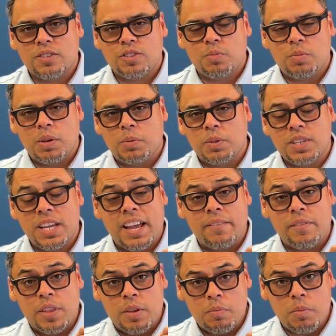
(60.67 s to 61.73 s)
to be able to
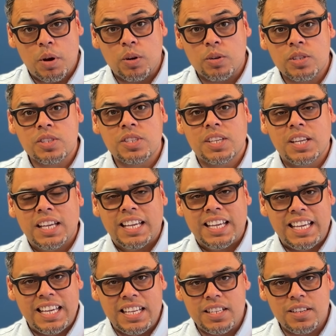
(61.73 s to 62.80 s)
have the most
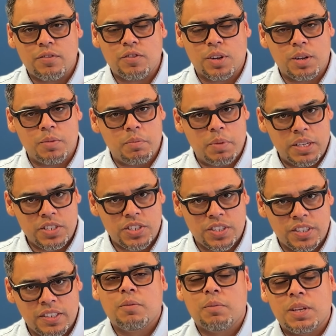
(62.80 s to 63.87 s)
heat for
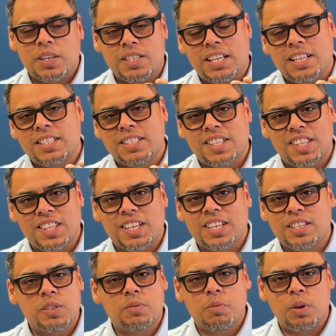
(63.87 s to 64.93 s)
combustion, because that is the
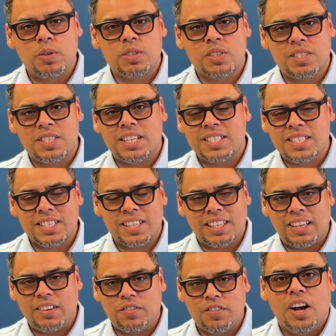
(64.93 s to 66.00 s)
thickest, most dense
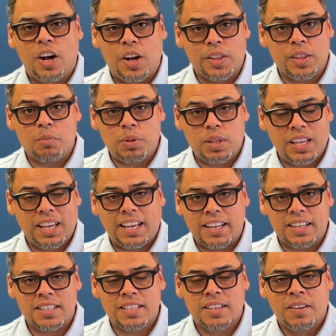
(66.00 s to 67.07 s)
leaf on the
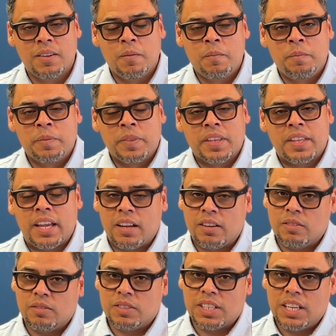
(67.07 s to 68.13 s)
plant.
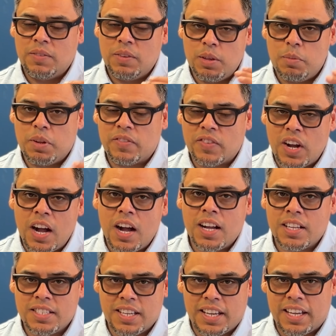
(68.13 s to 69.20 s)
Now, to give you a little bit of
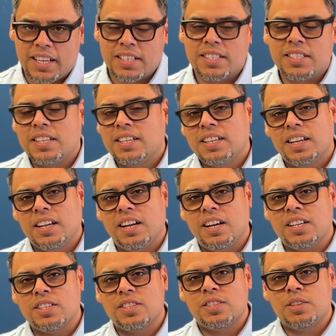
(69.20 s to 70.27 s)
context,
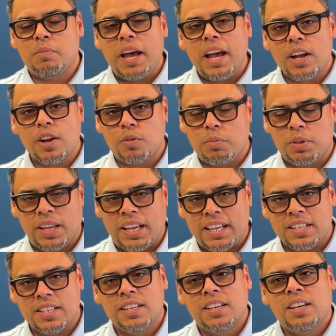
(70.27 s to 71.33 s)
a tobacco
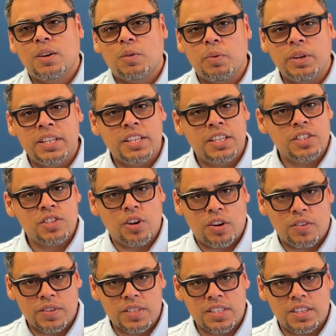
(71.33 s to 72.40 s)
plant, when it is
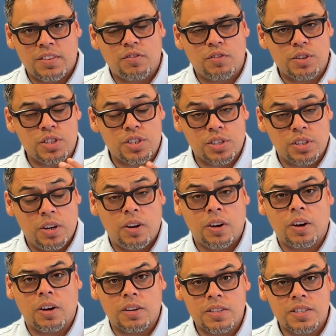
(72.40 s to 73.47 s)
harvested for
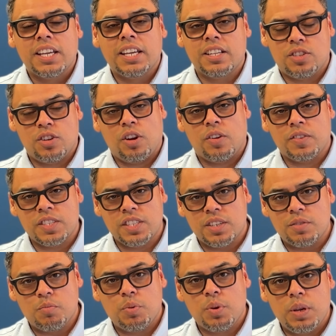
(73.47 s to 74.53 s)
cigars, it is harvested
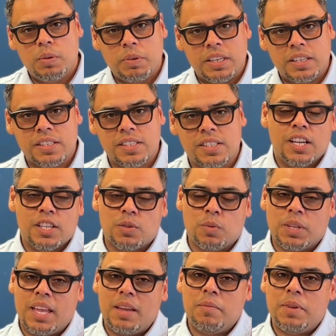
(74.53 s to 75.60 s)
in primings. So
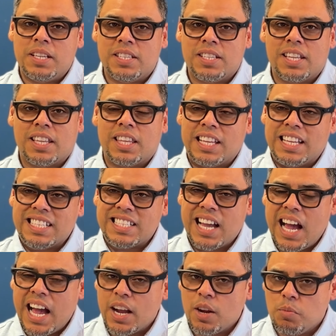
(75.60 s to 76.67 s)
what that means is that the
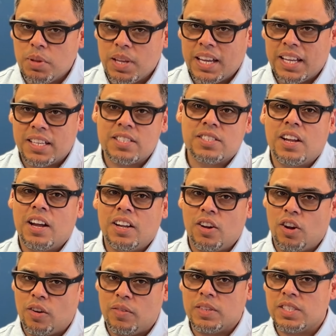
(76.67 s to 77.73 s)
entire plant is not
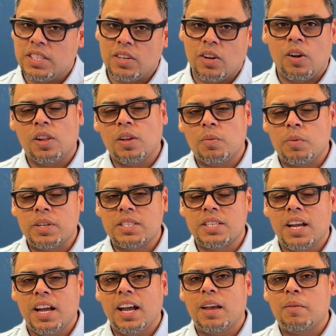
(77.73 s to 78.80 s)
harvested all at one
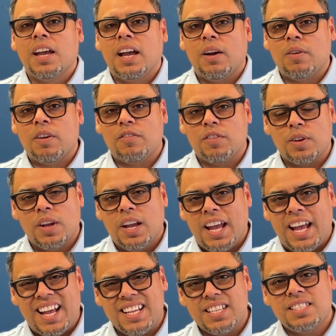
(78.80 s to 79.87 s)
time. However,
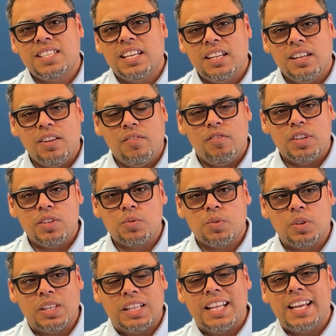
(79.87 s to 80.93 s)
as the
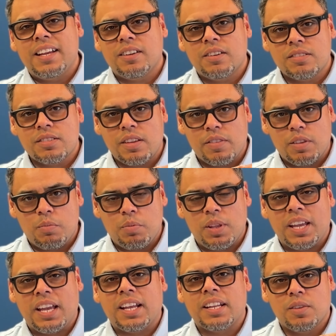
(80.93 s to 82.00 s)
individual layers of the
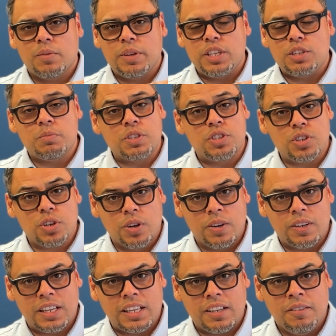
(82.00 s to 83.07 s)
plant reach
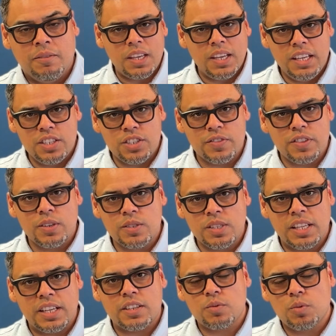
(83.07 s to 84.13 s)
maturity, each of those
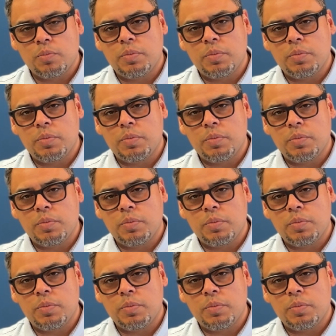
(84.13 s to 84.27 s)
layers will be